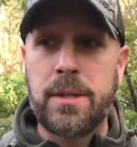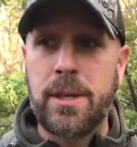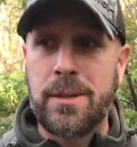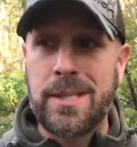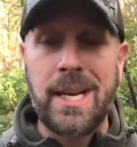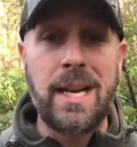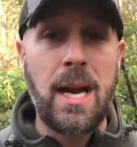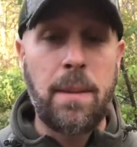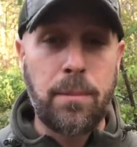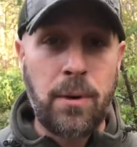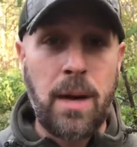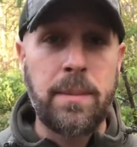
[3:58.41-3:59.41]
So you're saying, I'm
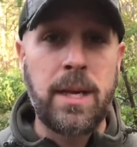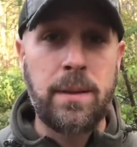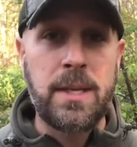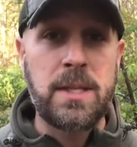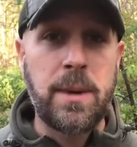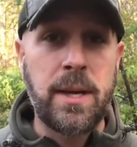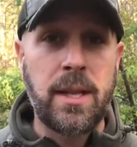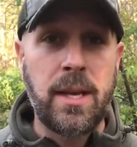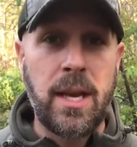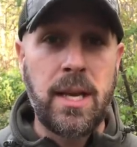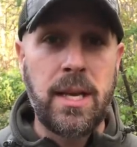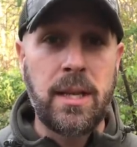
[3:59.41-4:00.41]
probably gonna be spending the
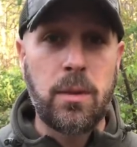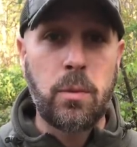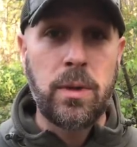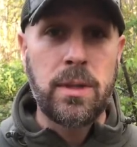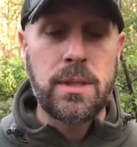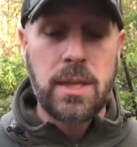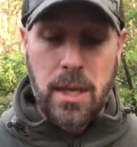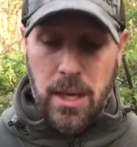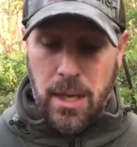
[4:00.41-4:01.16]
night in the woods.